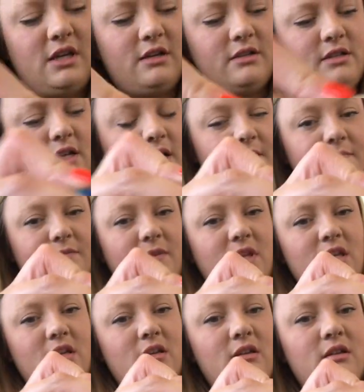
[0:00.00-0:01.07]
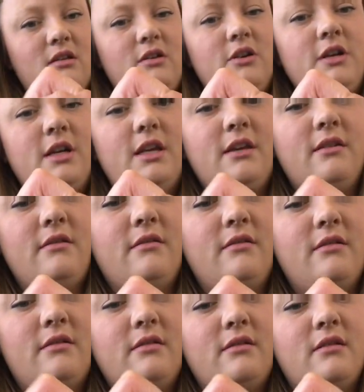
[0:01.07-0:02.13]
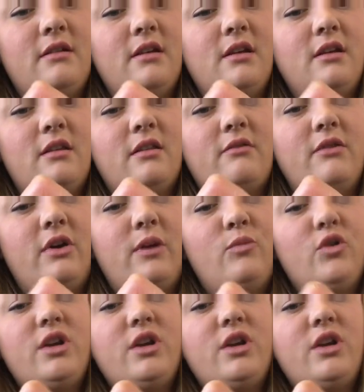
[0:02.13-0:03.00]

it on top, hooking the row I'm